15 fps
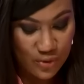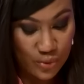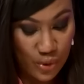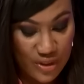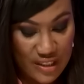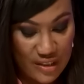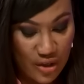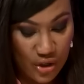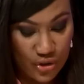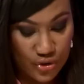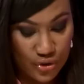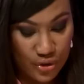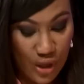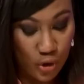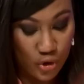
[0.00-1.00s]
wrote it on
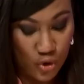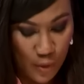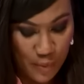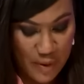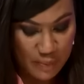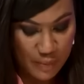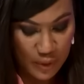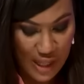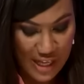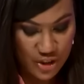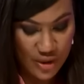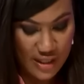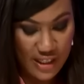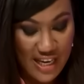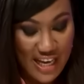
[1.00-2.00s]
July, or two people
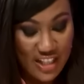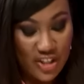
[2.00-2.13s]
actually,